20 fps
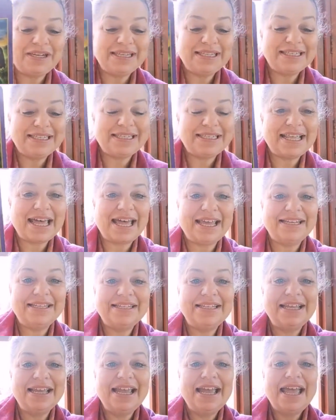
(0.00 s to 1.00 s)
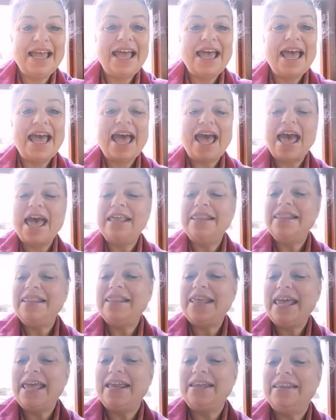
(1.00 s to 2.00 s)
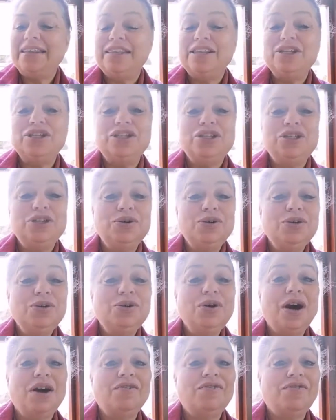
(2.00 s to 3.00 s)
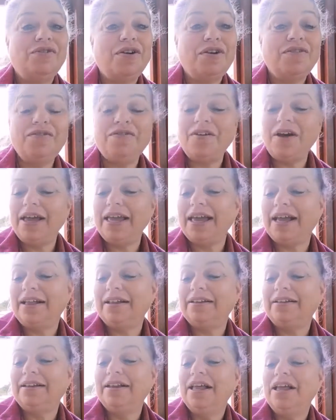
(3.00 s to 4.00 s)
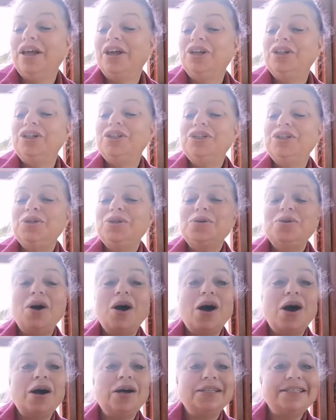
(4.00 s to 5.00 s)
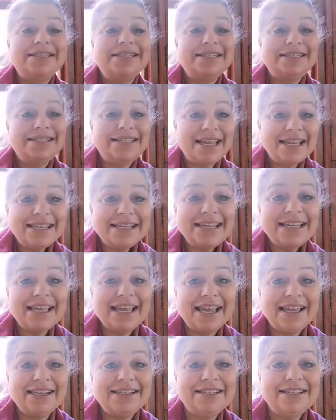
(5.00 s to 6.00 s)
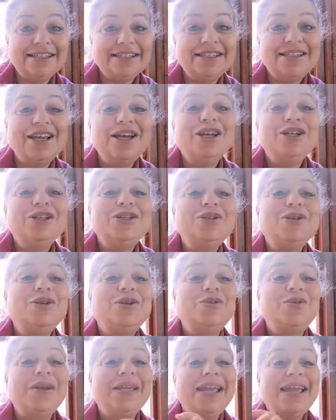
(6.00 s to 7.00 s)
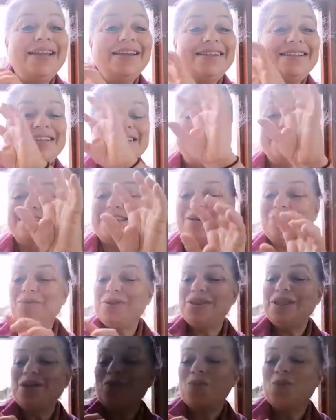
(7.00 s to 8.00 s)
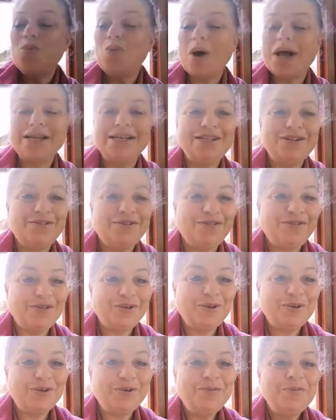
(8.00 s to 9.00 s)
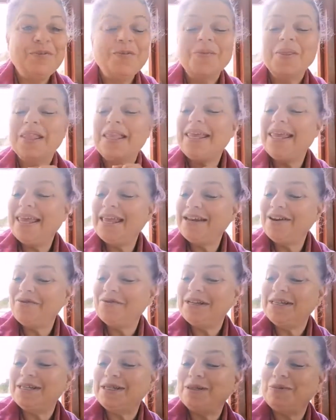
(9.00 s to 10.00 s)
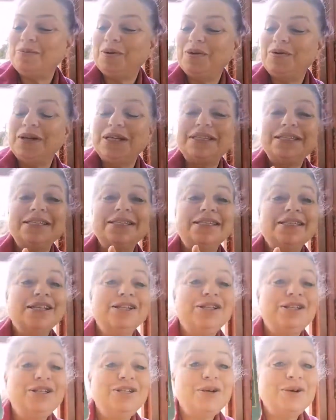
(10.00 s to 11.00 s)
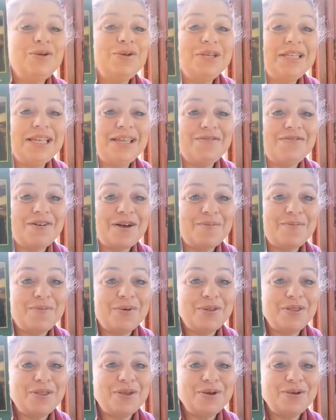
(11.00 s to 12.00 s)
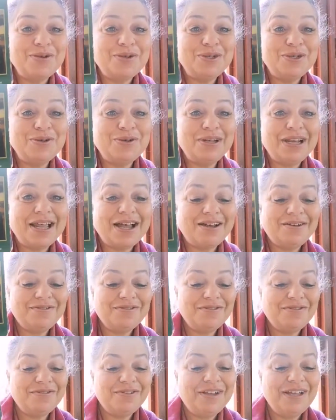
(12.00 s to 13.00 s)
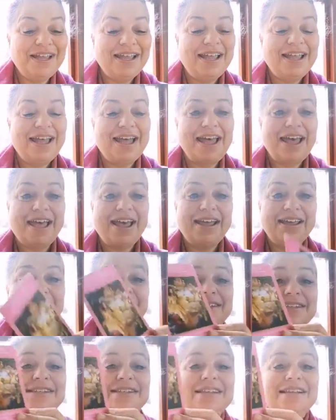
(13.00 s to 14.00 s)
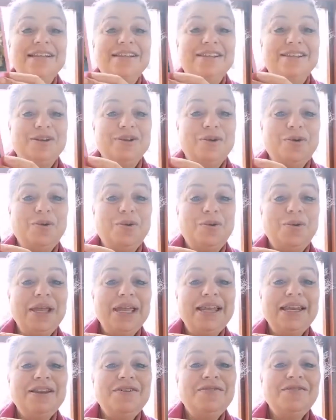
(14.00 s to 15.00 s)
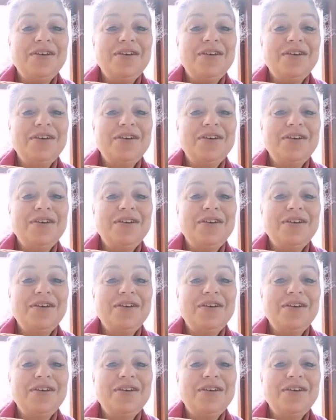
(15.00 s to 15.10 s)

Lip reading: is that? And then the Two of Raphael, two hearts dedicated to creating something wonderful, kindred spirits, don't give up on those you love. And the Queen of